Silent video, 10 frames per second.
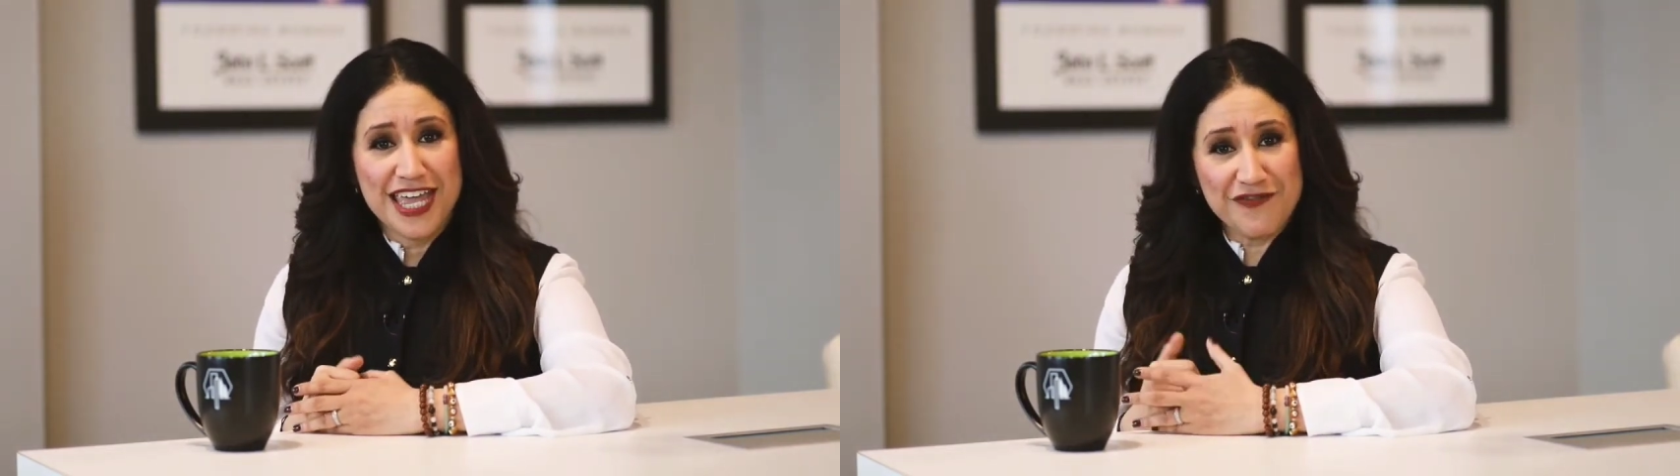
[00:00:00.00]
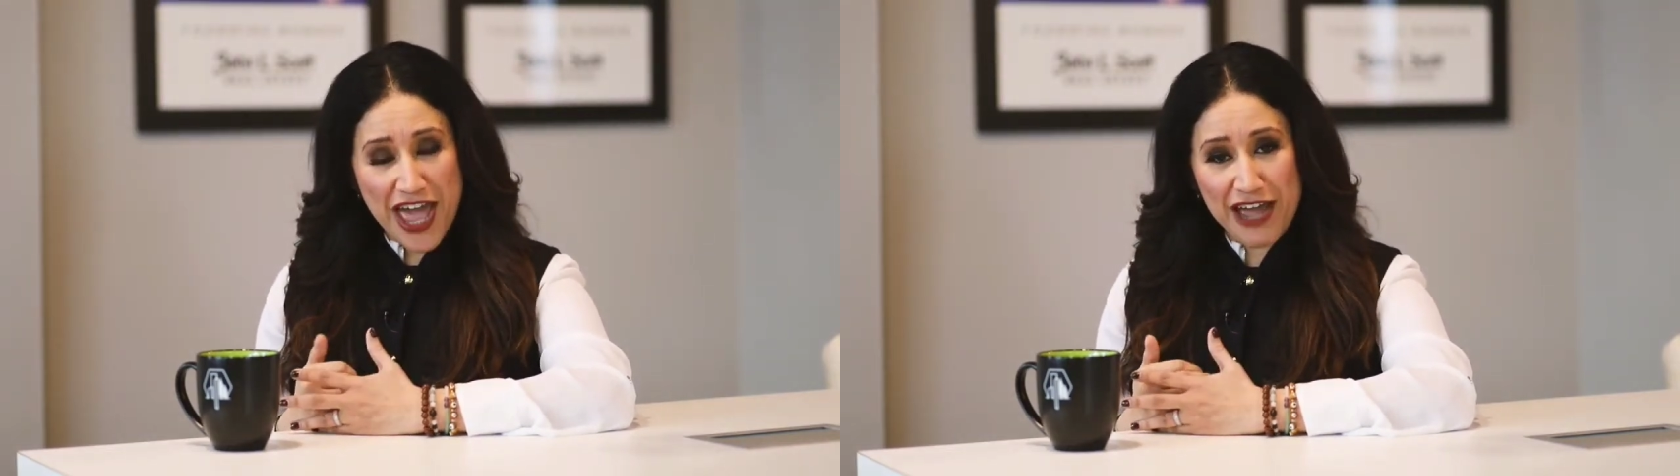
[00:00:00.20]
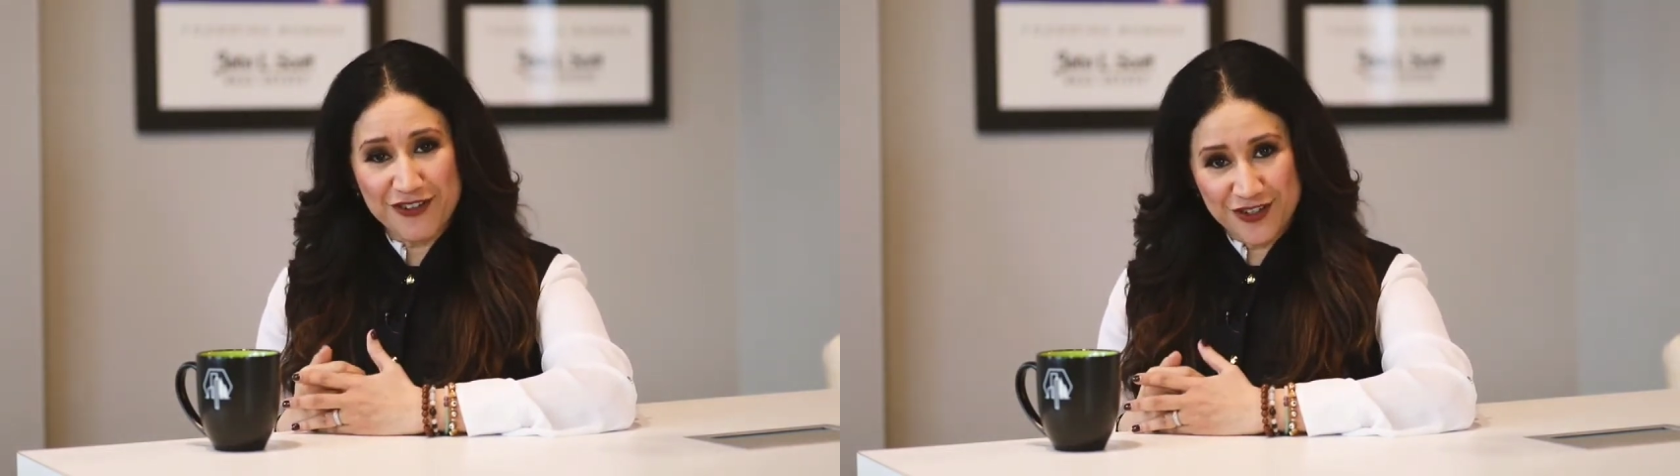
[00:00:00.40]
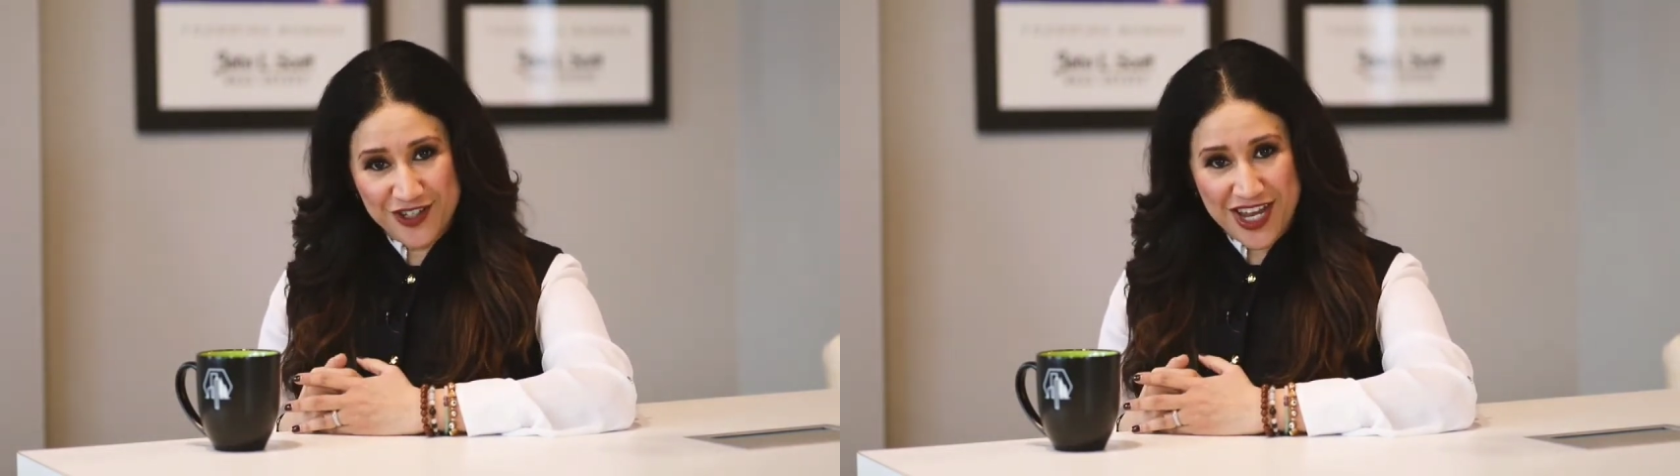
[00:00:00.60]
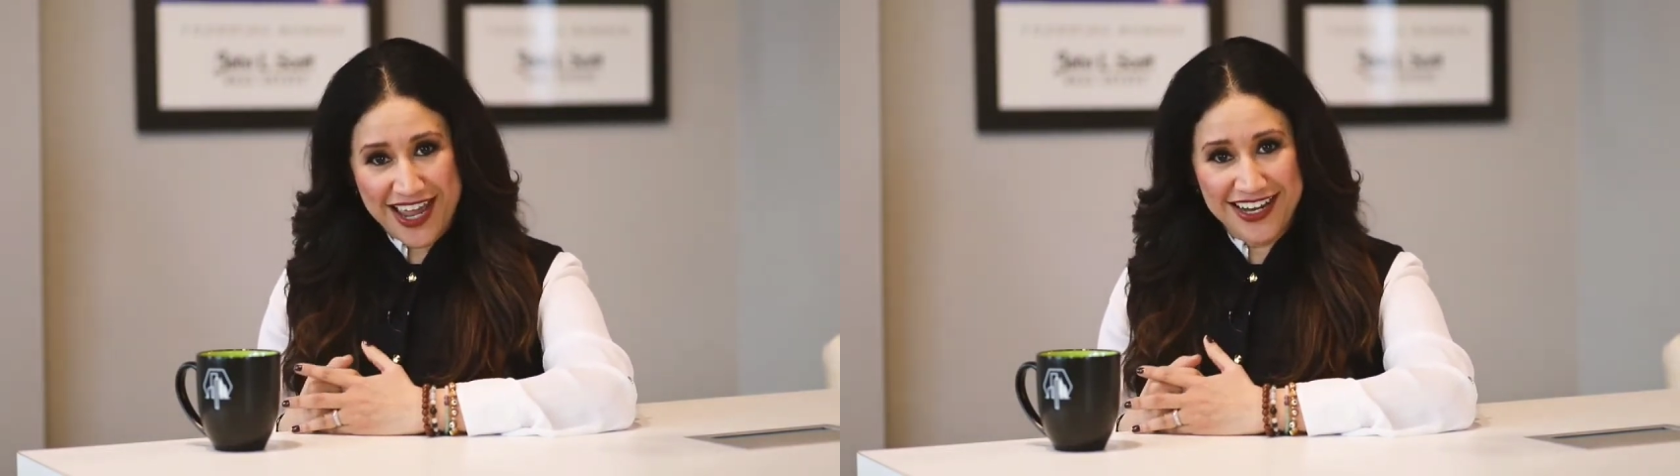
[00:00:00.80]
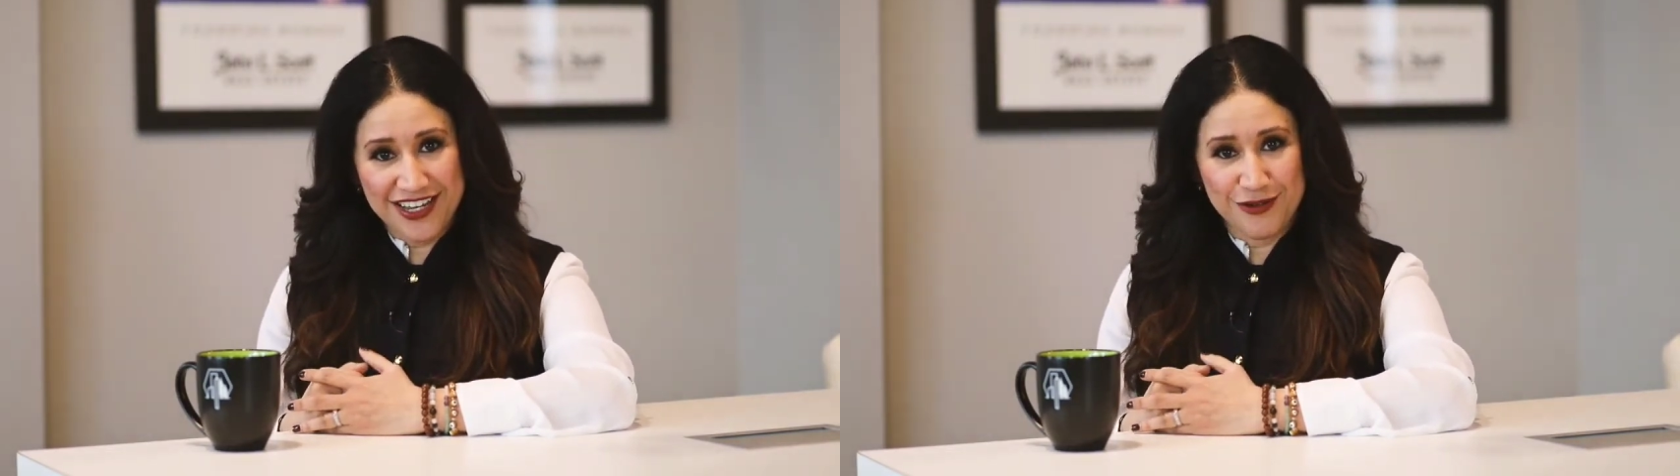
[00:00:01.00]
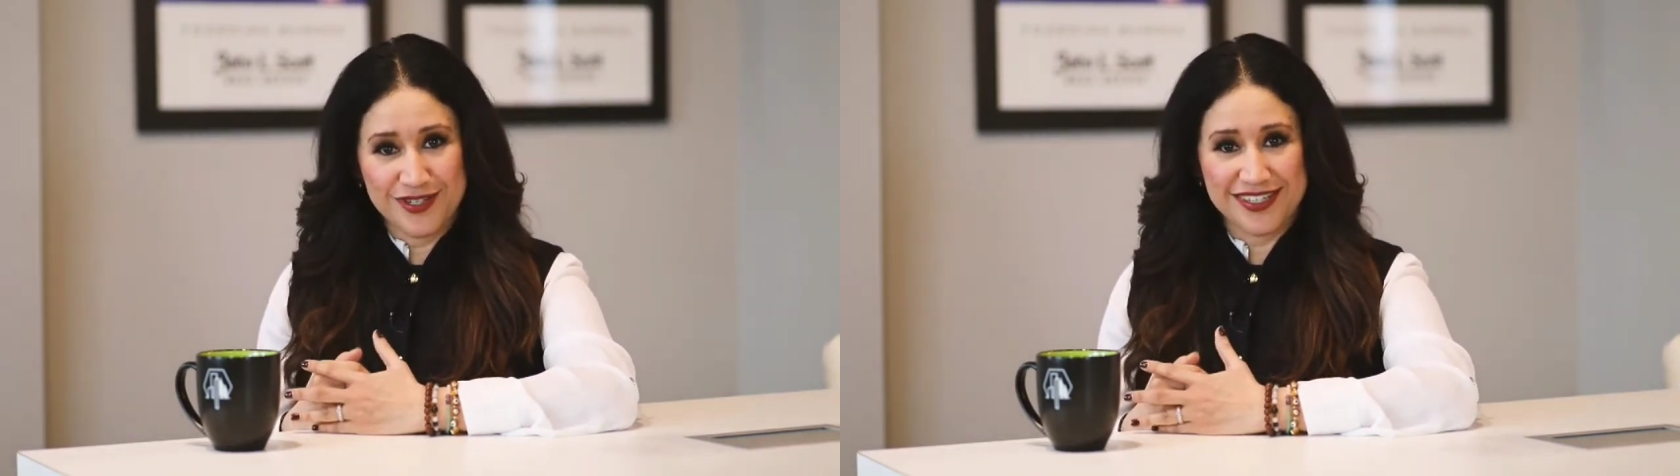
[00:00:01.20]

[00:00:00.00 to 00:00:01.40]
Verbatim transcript: If after chatting you